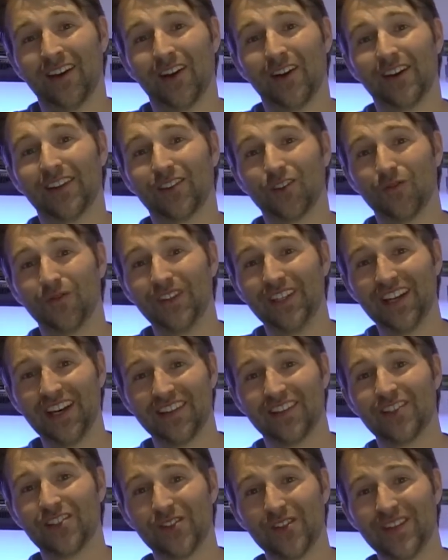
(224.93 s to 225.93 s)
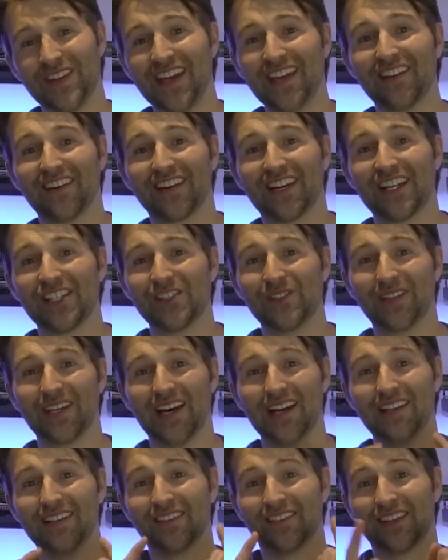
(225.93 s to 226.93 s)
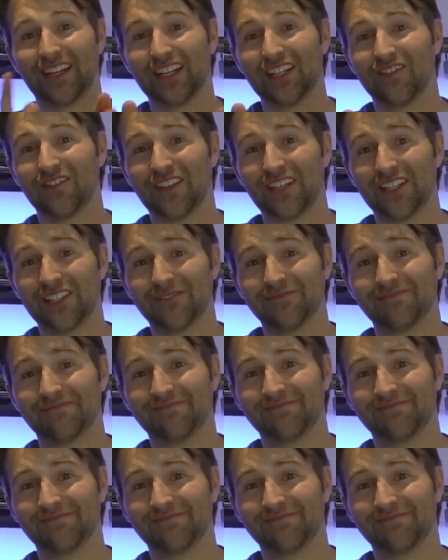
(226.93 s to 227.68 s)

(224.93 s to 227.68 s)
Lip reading: All right, so hopefully you guys enjoyed that. I'll catch you guys on the next video.